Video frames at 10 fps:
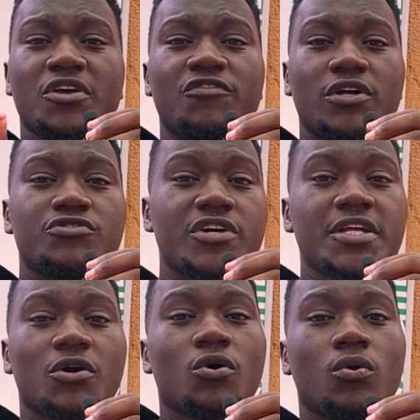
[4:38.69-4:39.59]
if you're
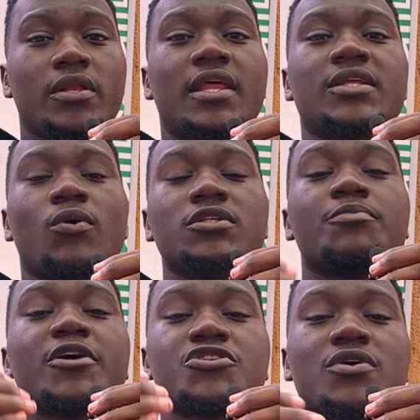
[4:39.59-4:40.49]
trading gold, that I want to
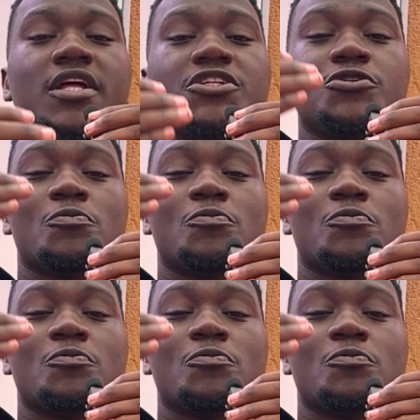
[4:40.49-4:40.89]
make sure that you